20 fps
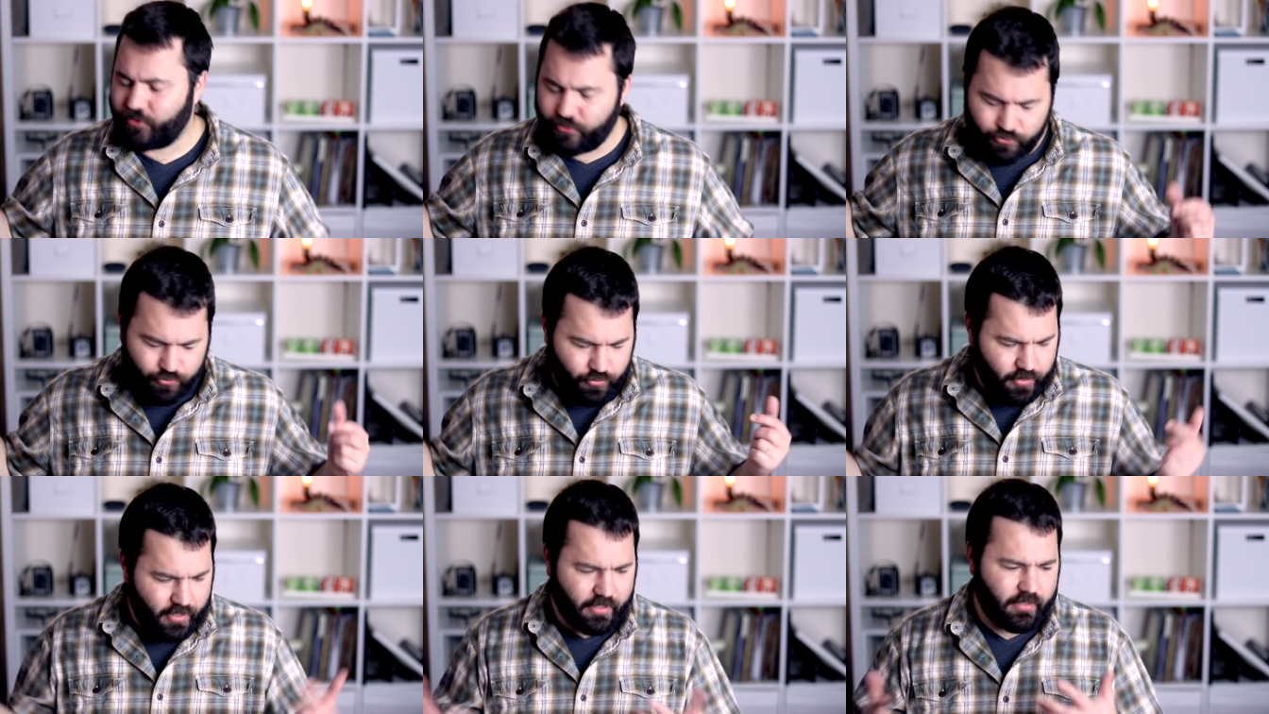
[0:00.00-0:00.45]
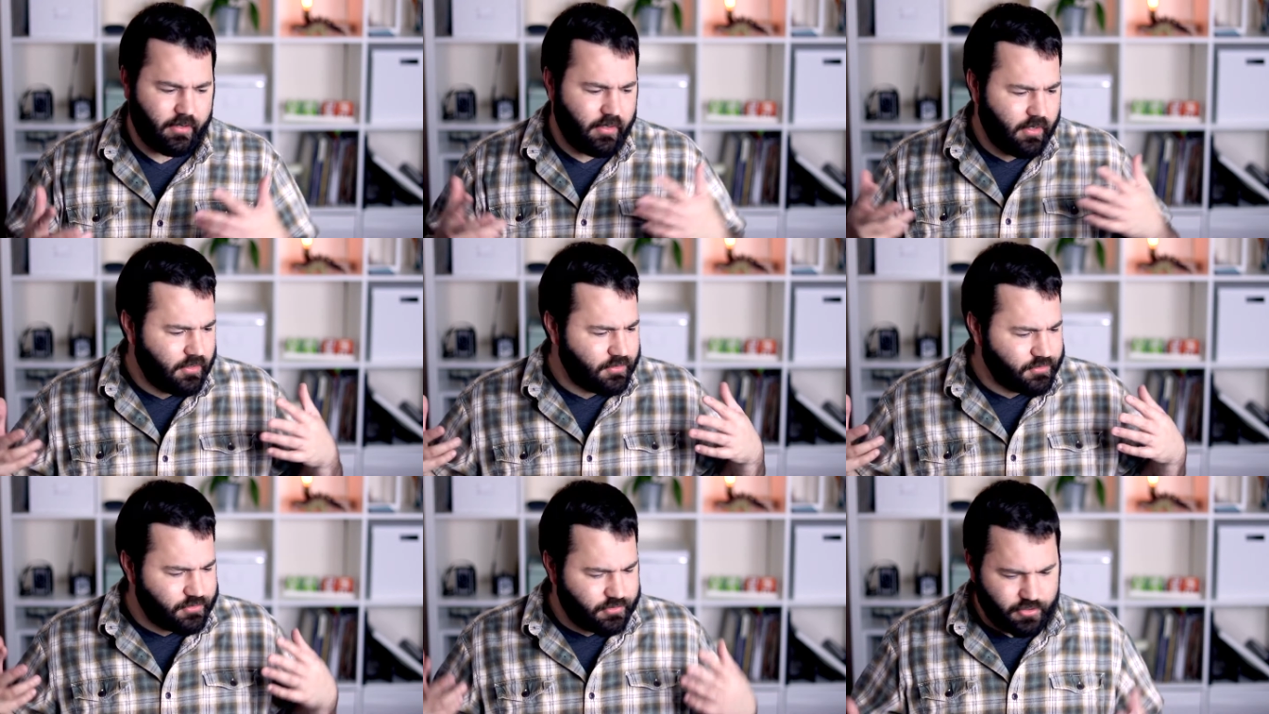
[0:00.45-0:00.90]
Great
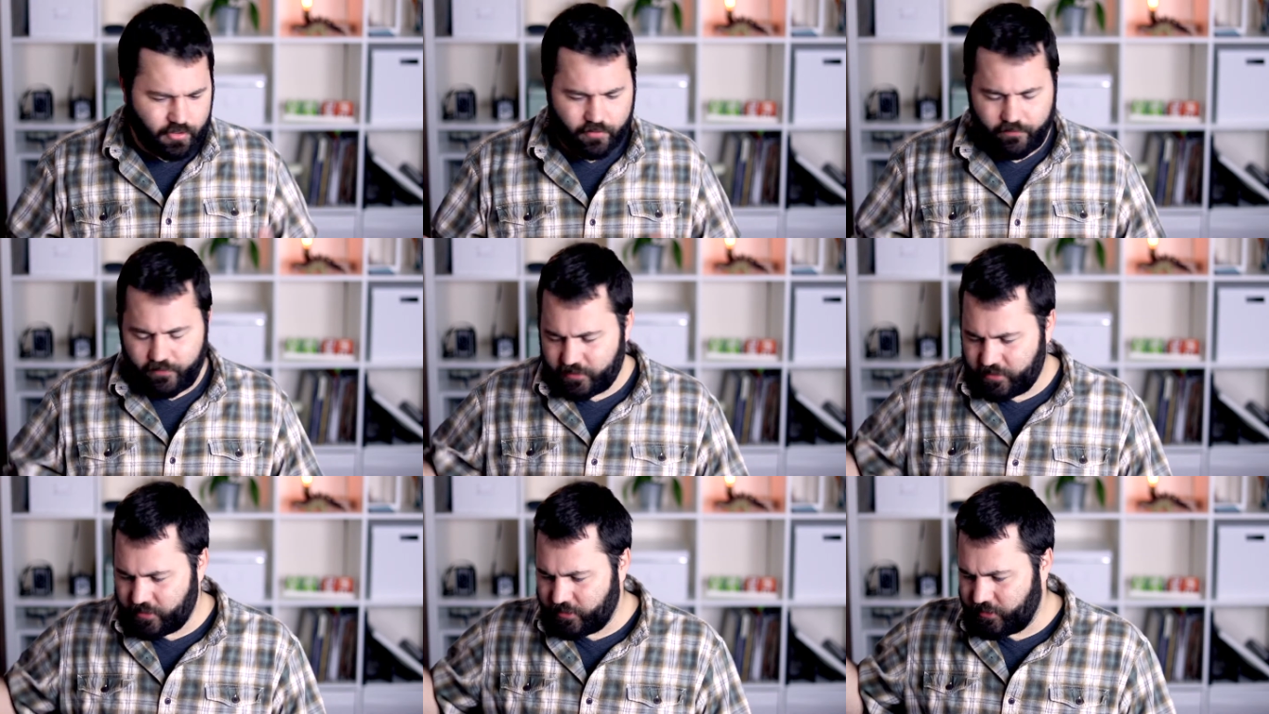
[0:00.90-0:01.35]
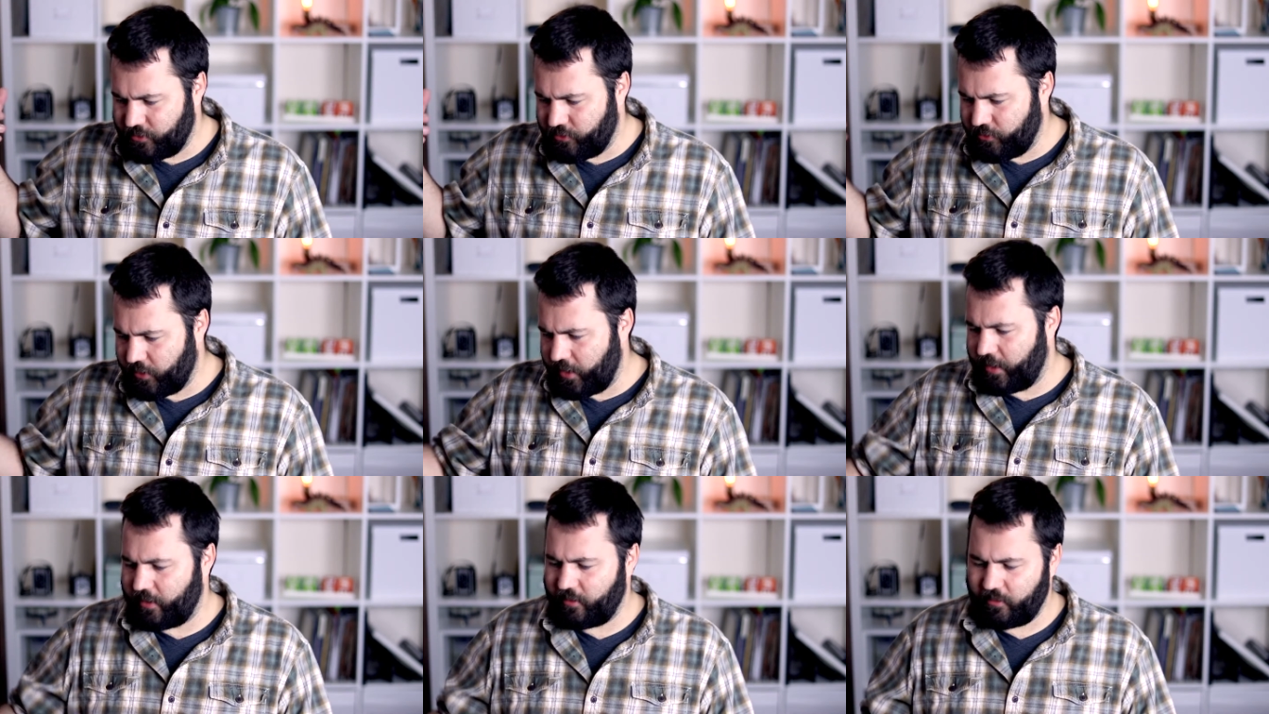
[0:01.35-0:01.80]
services,
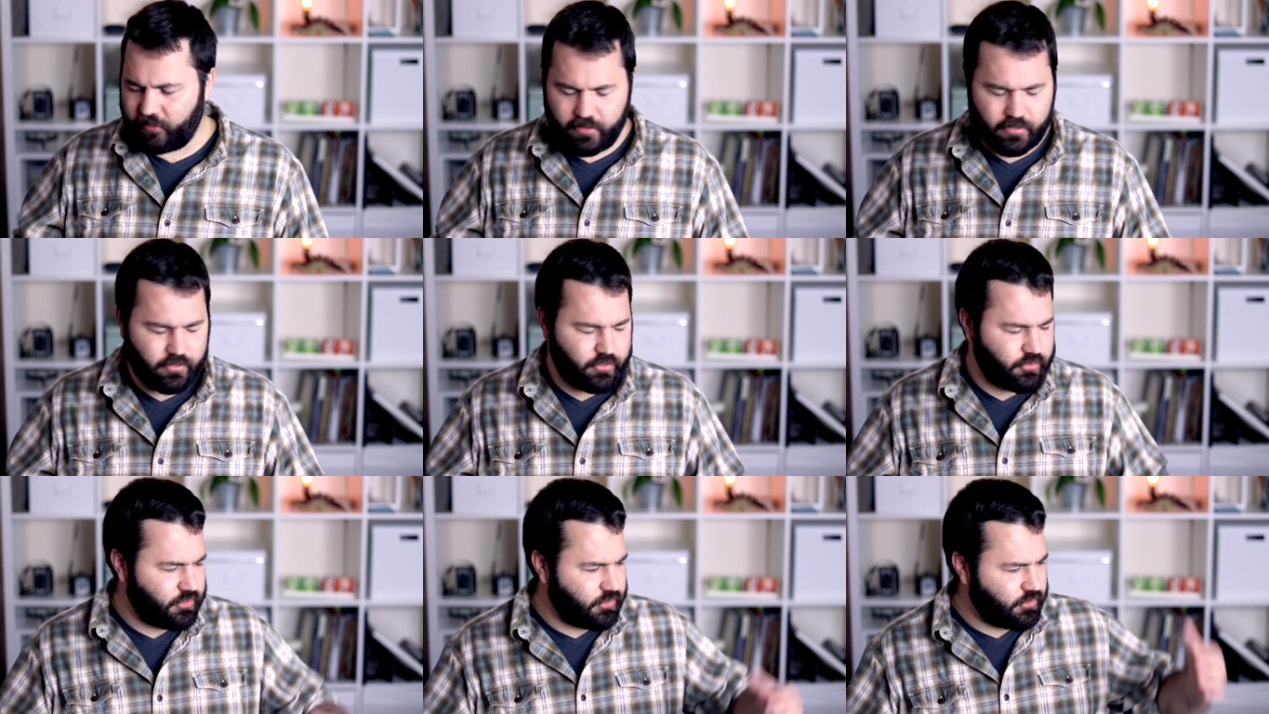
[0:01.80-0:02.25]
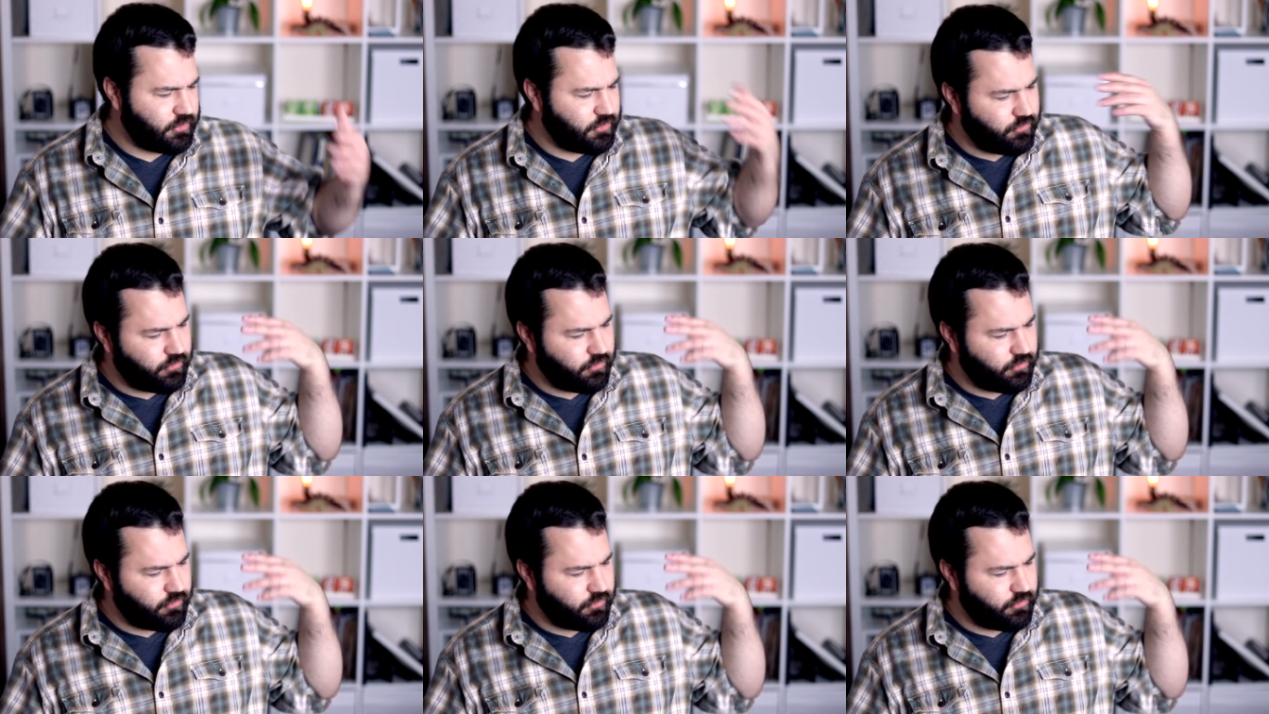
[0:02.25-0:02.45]
great liturgies,